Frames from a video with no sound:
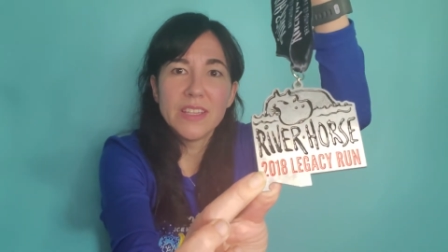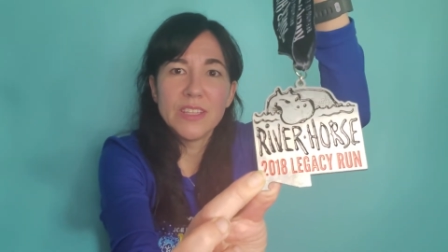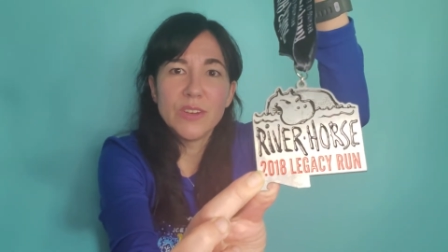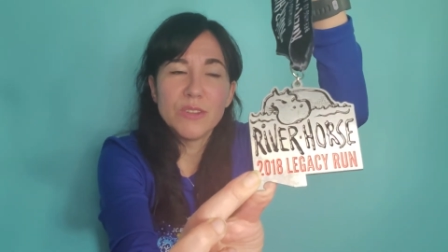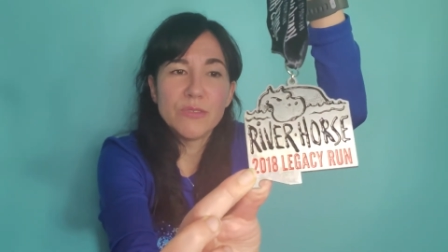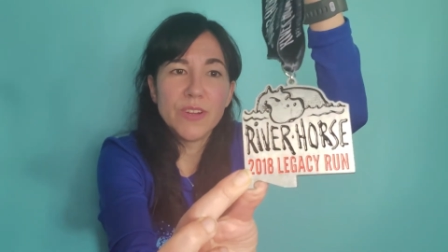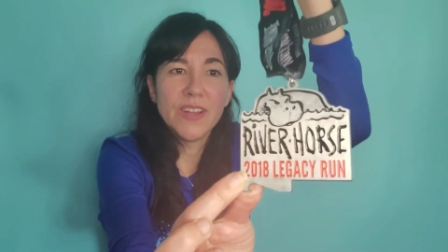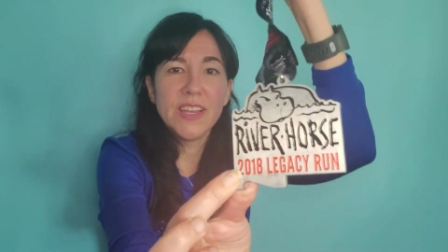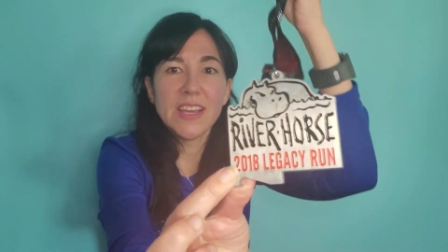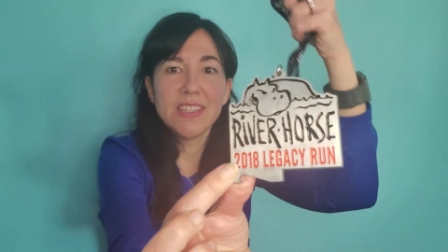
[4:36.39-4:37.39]
So it's
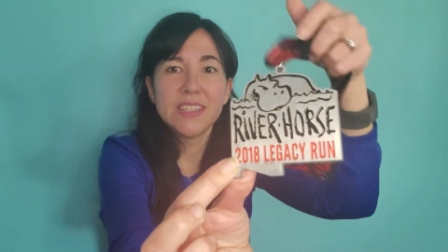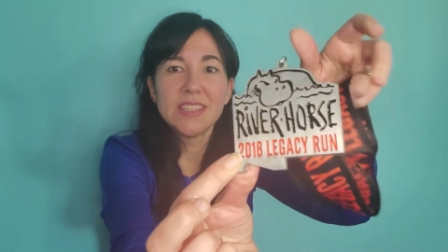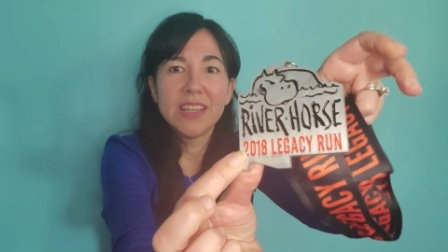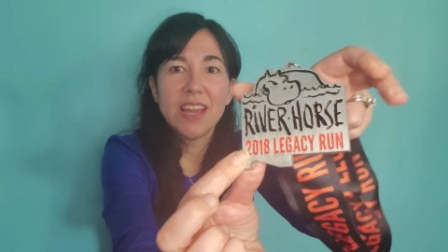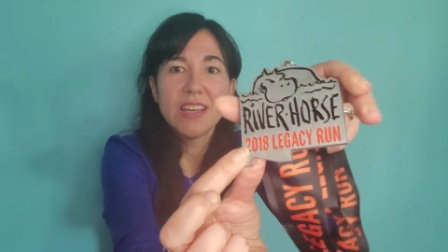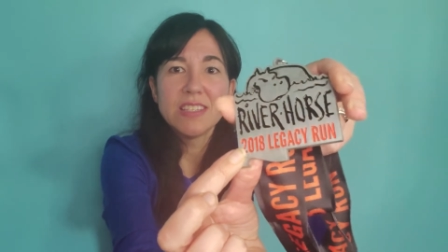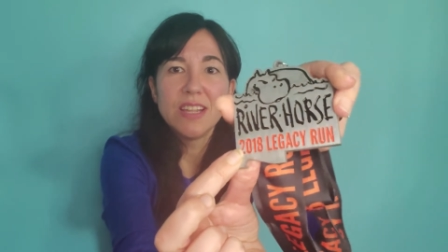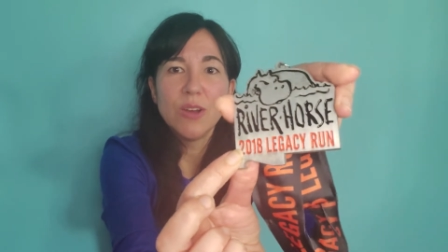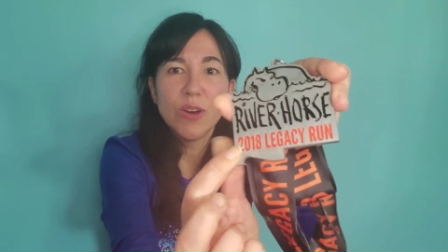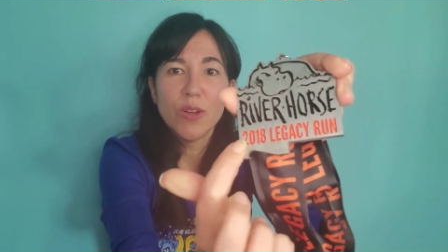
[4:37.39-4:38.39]
very nice. It has
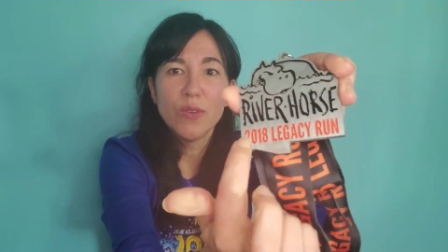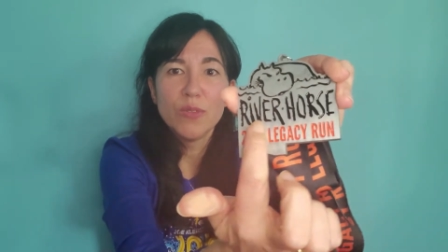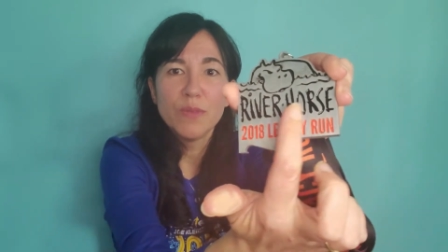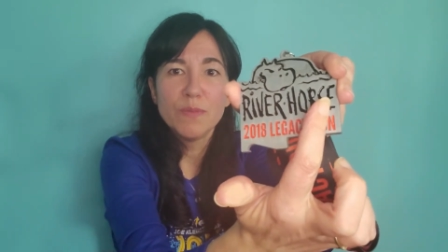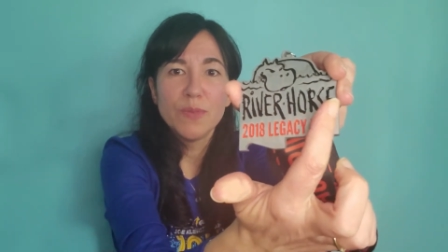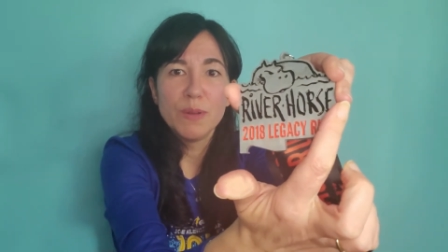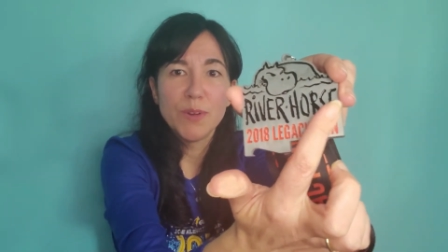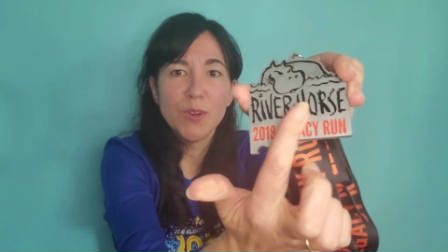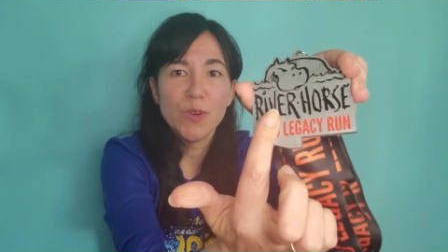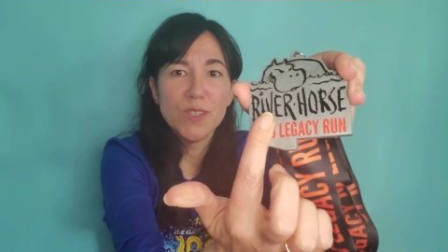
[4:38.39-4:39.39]
the logo from
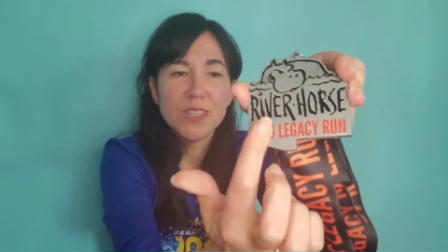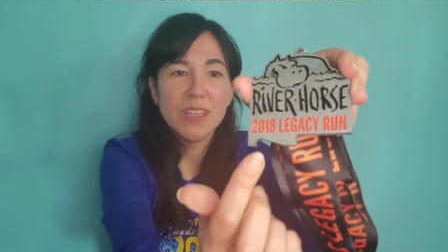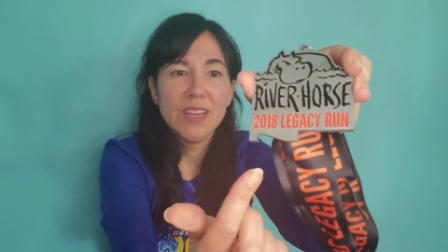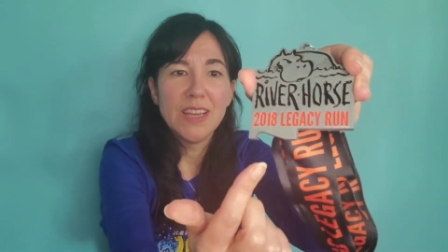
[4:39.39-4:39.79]
River Horse